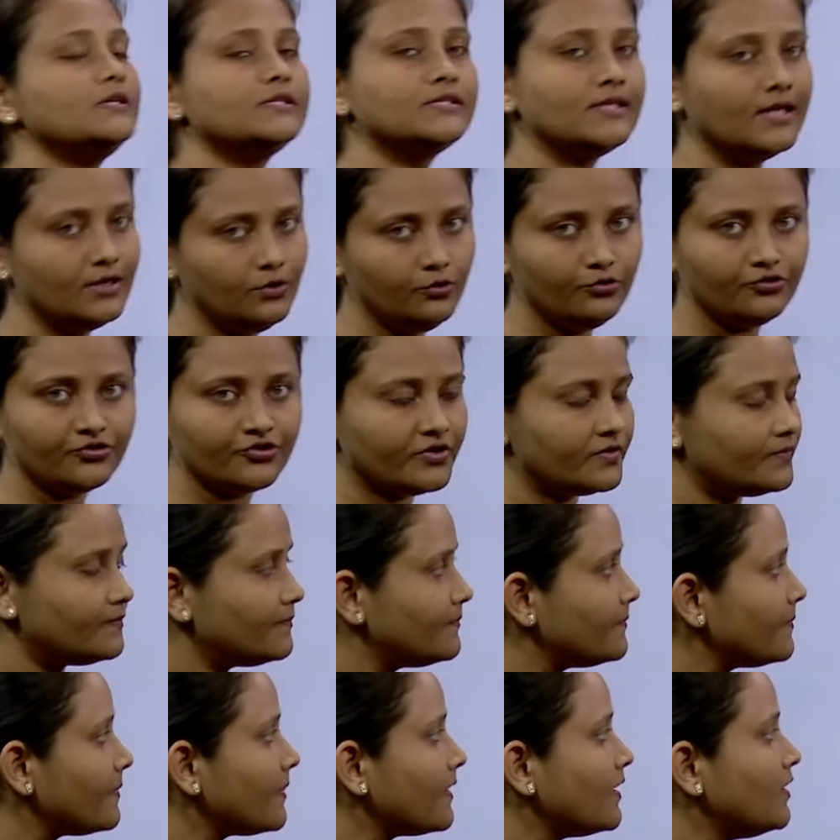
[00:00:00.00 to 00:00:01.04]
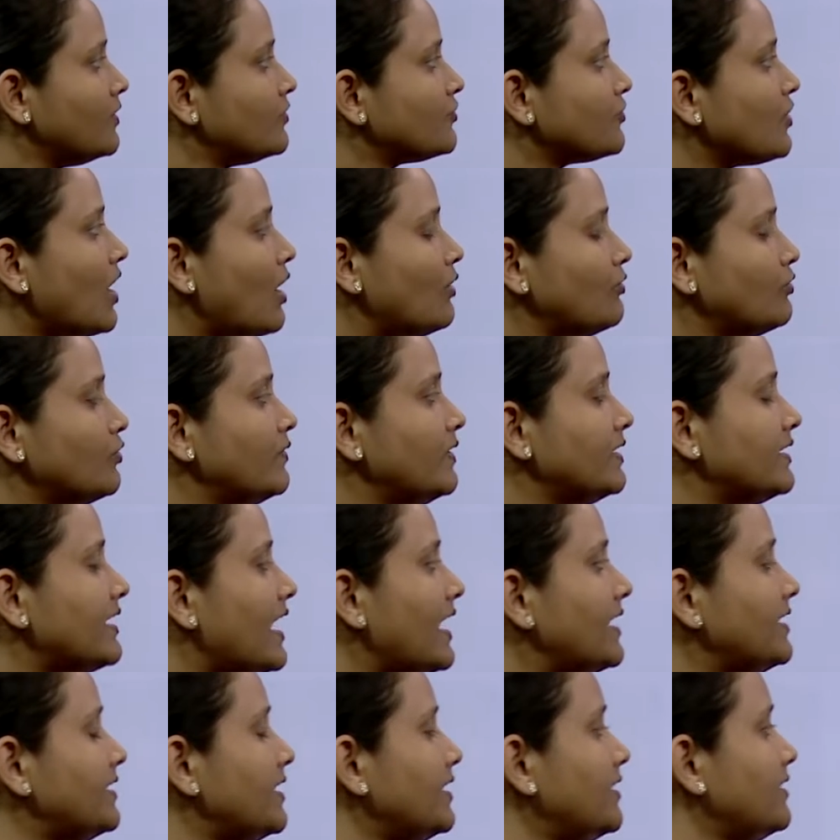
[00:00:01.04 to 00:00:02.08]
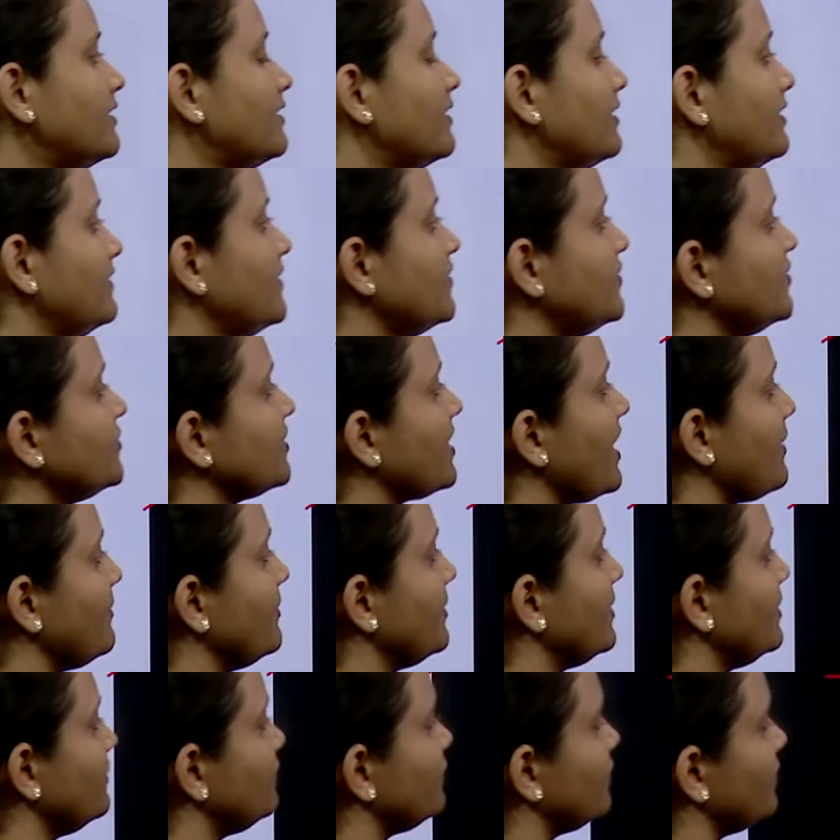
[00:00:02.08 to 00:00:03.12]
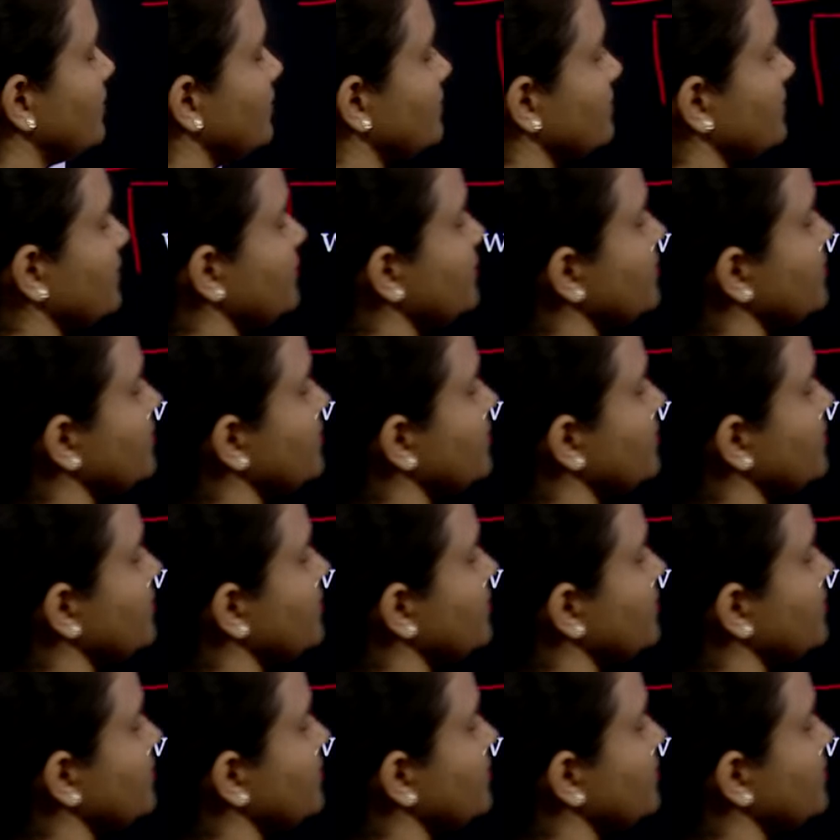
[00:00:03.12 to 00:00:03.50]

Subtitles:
Solution. So how do we write it? This is a chemical this